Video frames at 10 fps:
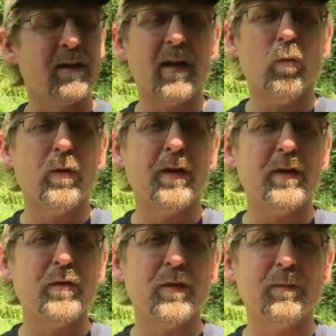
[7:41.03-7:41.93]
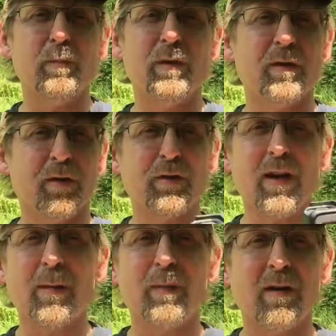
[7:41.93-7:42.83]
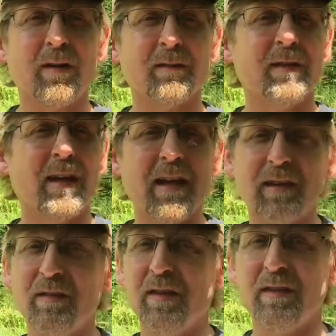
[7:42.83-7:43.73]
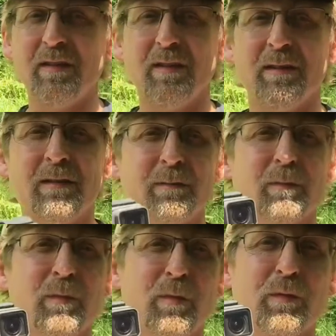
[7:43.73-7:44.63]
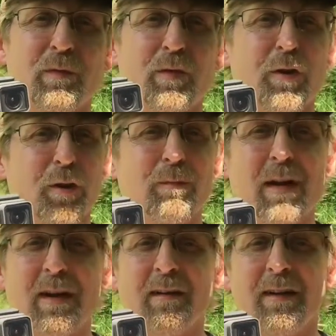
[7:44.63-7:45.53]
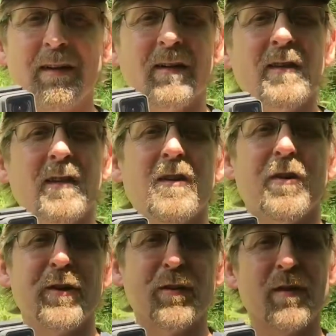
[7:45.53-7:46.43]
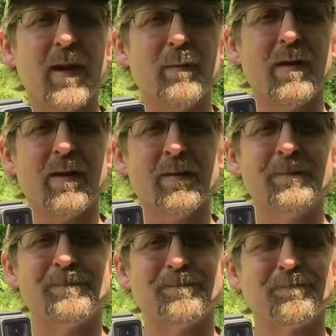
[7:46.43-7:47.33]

That way you can put it on a tripod, hang the charger battery on your tripod,